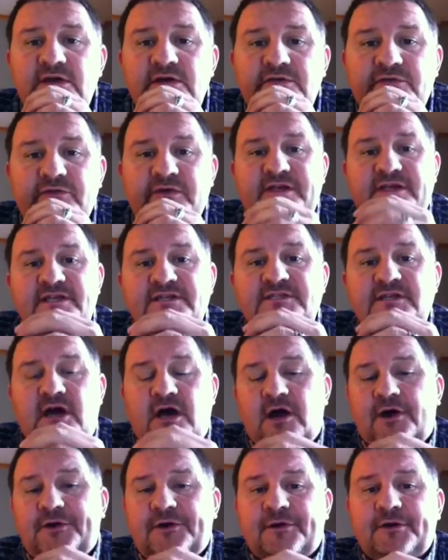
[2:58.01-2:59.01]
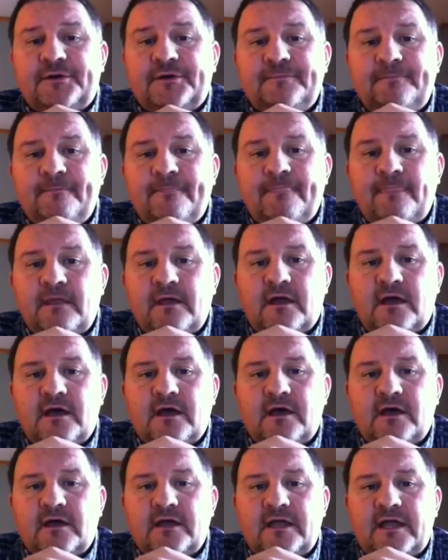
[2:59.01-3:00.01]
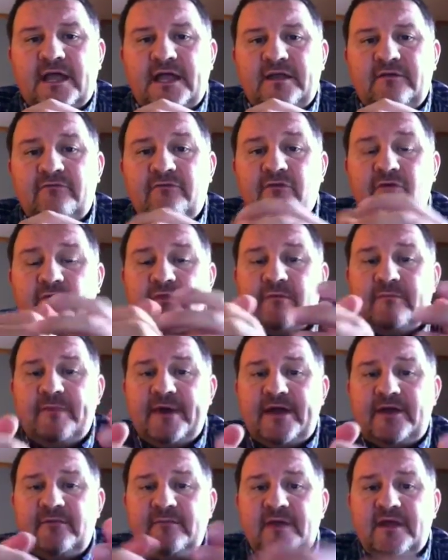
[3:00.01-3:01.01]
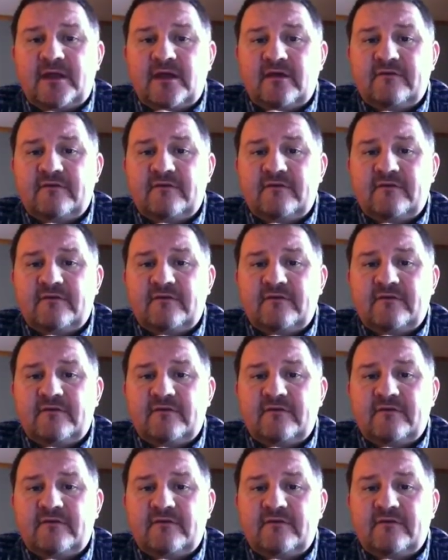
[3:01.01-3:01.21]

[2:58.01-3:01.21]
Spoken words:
for His honor, and for the betterment